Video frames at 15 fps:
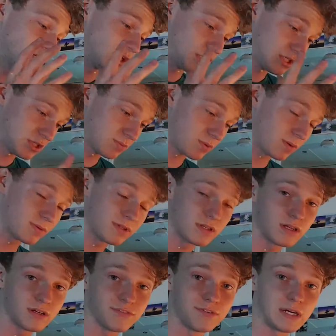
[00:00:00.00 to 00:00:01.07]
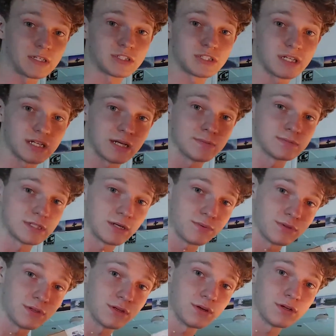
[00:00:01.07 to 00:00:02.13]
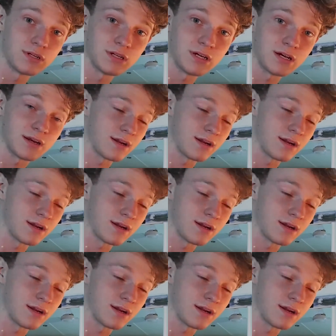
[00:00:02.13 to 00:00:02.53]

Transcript: This is probably the gift voucher that comes out with the Note 9.